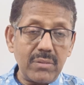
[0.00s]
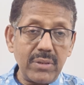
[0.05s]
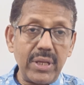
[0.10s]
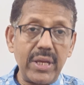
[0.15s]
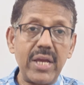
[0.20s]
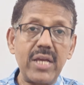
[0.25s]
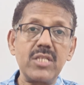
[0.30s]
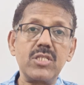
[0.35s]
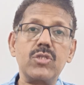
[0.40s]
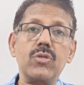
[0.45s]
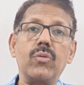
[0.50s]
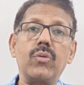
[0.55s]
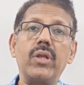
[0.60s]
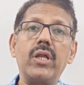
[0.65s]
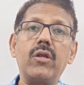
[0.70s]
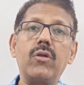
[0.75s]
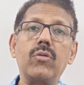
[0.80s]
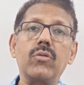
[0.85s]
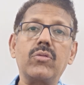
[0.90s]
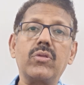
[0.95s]
Yes, we
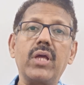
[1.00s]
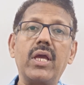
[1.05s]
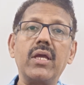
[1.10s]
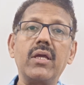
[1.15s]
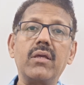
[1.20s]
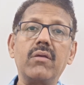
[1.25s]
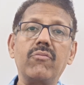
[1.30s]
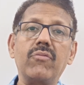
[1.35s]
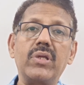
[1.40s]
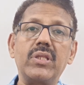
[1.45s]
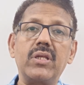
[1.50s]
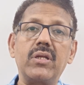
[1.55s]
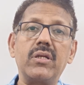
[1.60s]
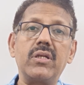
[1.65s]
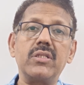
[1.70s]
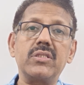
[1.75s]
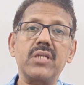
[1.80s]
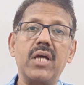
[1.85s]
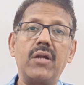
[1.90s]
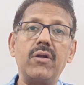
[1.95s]
need to think whether
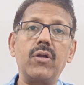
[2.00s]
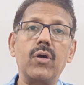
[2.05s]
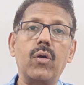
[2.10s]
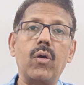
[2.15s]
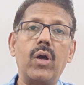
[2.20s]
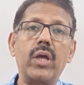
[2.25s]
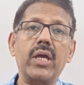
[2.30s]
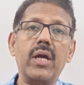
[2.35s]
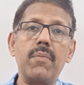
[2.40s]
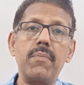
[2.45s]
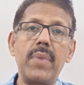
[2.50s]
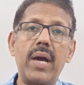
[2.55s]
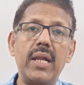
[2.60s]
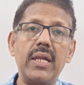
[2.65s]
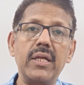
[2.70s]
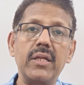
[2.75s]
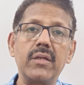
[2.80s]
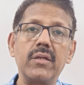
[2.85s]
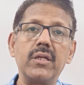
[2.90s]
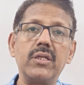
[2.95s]
it's undergoing a
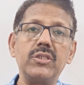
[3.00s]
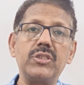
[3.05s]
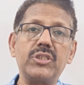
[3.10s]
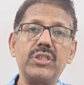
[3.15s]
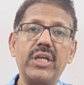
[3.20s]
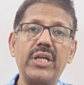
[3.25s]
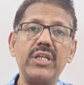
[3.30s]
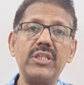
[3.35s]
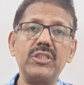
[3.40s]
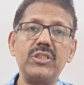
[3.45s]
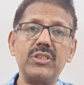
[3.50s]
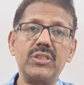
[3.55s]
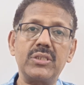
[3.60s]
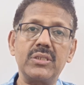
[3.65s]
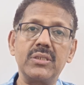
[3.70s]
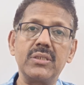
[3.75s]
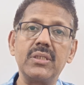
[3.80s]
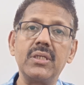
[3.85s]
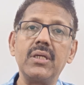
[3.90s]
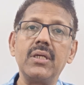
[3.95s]
malignant change.
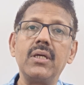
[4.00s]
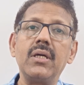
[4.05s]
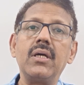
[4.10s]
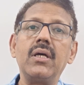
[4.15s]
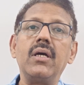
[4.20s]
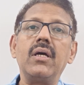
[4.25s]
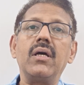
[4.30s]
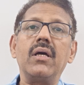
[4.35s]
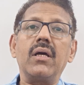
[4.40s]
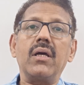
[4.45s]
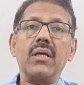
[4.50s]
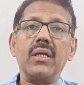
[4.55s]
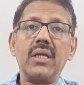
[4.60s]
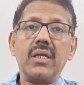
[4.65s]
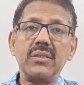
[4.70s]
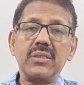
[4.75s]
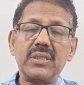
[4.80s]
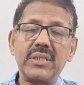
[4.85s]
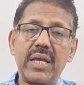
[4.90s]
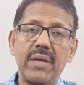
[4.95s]

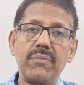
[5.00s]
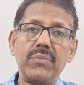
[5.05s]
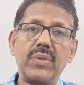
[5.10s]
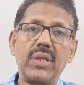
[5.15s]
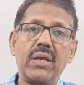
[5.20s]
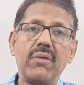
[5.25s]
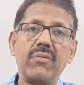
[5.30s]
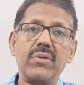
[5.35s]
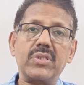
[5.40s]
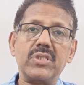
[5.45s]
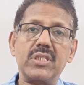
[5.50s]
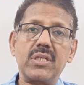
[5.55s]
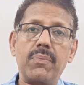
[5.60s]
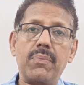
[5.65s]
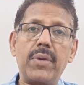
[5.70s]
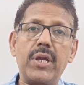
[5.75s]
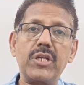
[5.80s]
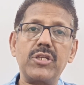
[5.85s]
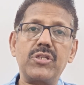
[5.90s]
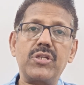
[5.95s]
Same thing with
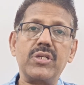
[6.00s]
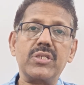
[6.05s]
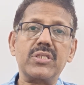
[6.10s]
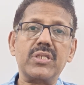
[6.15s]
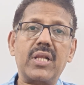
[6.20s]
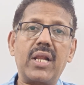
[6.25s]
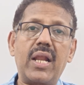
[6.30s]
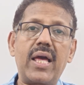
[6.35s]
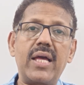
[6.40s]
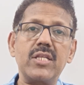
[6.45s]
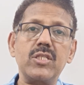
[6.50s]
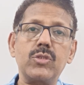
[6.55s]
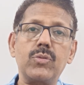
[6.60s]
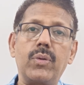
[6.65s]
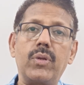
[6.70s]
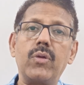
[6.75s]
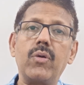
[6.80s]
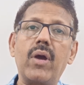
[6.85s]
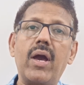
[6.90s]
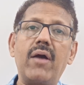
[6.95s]
sebaceous glands.
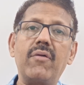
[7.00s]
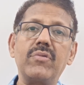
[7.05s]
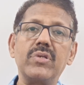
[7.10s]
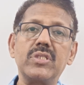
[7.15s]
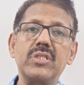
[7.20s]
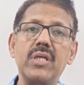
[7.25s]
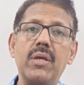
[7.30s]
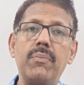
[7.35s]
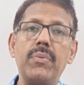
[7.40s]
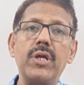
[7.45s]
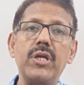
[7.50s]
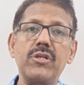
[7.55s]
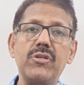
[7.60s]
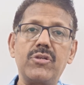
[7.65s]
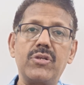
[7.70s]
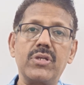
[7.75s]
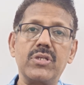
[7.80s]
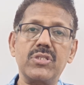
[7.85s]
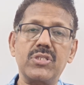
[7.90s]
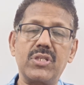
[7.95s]
When you have a
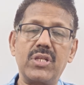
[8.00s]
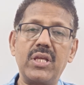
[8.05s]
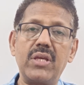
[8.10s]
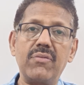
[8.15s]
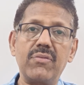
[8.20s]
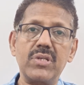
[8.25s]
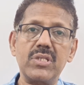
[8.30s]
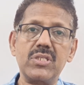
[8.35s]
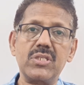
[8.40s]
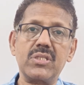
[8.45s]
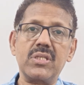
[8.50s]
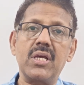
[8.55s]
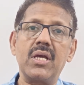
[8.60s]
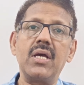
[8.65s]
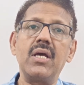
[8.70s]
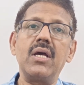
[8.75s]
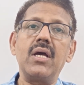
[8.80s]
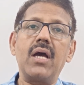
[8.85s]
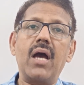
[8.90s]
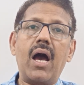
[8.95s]
sebaceous nevus,
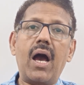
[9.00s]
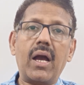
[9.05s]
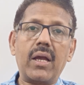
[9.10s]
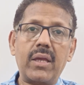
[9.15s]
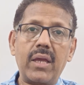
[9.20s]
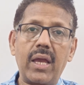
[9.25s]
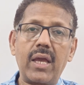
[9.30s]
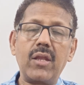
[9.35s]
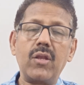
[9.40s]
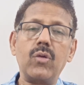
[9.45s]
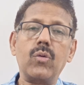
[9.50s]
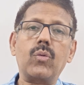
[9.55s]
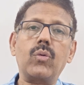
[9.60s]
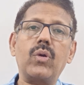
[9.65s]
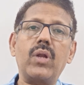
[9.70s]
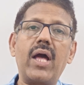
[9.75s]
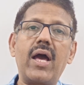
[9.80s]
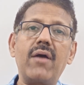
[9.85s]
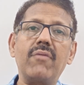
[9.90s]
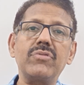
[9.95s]
again you
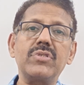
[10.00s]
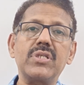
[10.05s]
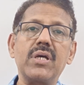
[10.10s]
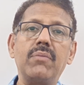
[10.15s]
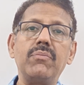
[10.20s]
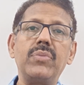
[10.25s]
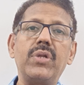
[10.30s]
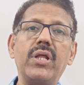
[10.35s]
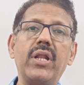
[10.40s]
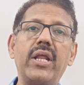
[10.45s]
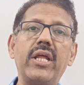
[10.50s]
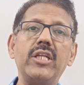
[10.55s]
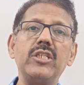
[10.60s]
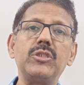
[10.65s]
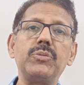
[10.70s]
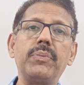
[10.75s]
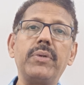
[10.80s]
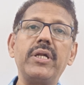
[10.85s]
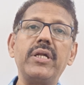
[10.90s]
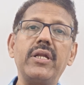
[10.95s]
could have some
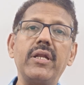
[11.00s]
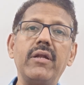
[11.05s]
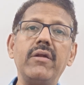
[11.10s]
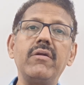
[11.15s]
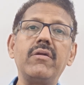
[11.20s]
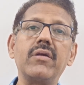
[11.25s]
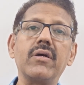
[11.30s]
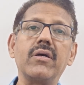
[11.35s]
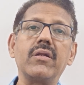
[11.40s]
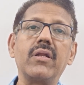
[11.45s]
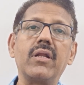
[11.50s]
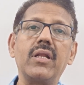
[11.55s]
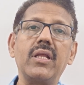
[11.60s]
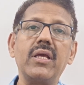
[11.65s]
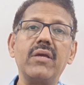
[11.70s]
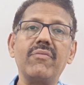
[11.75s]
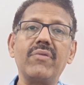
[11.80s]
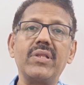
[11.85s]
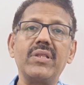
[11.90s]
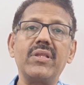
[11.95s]
derangement
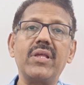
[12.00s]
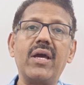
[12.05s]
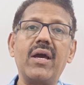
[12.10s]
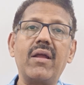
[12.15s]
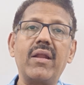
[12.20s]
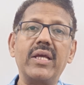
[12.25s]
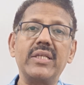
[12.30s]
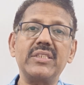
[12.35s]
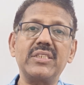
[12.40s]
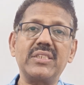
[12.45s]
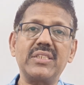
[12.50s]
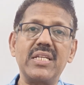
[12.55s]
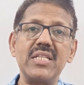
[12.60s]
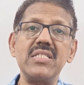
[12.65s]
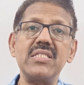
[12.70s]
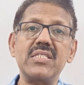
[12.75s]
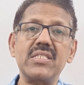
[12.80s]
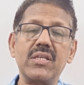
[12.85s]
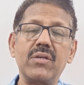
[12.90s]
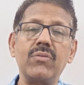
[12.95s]
internally when they are
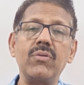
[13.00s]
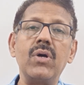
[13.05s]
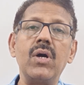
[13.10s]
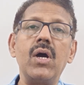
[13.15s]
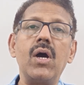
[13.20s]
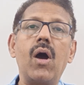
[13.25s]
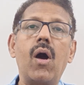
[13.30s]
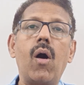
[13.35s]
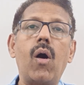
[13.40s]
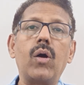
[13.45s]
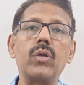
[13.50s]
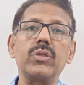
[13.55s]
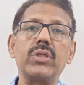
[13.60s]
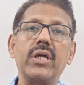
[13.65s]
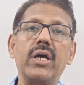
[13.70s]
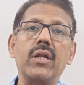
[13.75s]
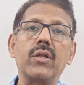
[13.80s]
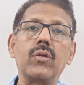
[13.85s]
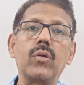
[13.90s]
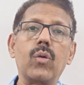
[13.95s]
extensive or
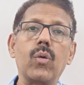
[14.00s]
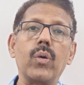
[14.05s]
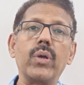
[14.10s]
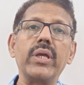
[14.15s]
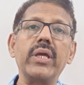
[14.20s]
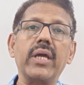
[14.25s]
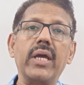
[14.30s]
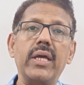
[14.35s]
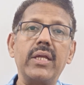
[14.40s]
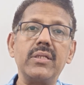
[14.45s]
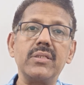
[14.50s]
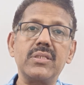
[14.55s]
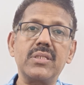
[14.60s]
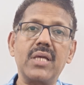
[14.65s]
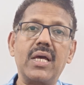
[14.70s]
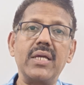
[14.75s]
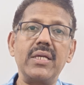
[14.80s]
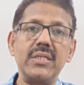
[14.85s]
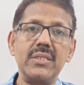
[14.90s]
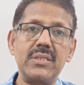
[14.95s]
they are growing in
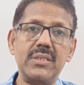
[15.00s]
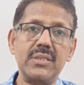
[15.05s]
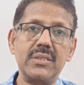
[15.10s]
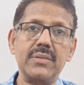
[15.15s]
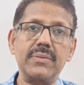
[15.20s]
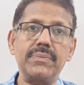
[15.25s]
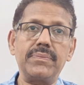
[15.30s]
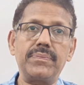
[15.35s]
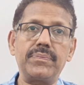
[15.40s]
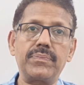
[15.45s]
size.